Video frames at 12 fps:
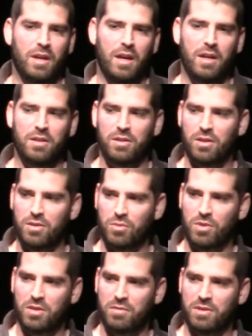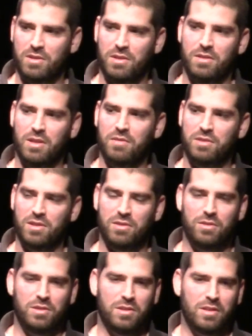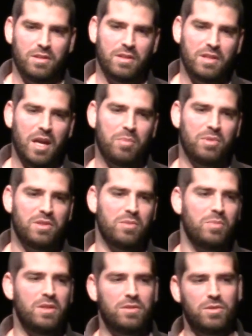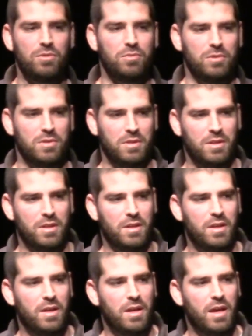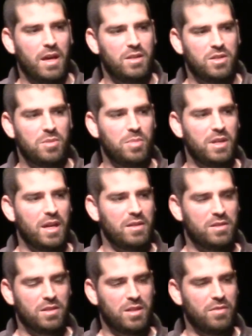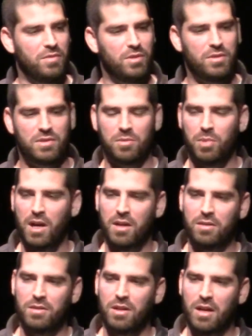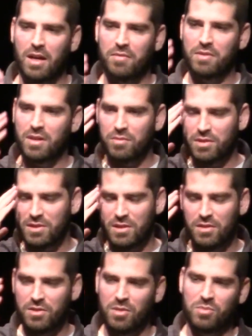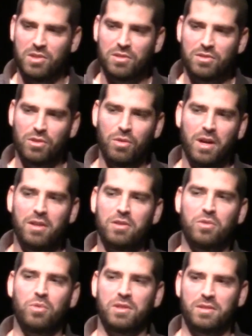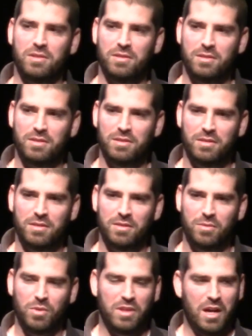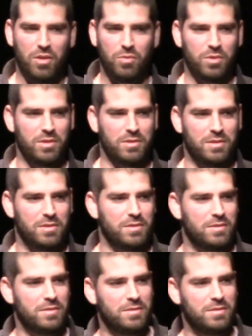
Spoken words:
And another one of the deaf sisters, she said, this happened to me too. And she began to give her, subhanAllah, I've never seen something so eloquent without words.